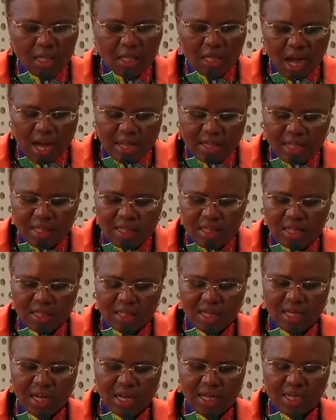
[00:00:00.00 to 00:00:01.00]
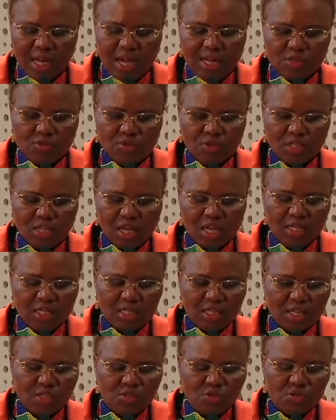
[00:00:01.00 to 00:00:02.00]
the other thing that I'd like to say is
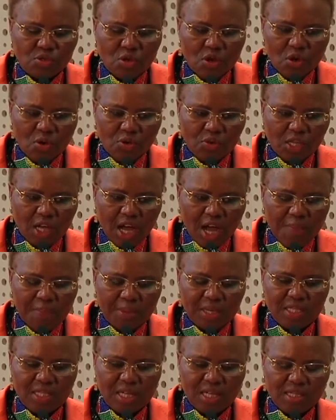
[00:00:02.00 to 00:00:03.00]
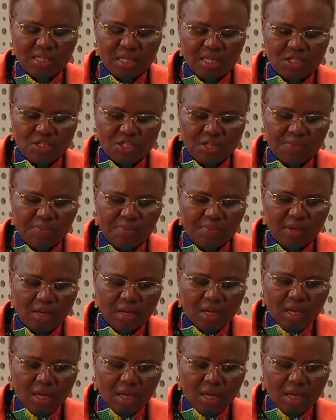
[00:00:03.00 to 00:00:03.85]
that, you know, the apartheid regime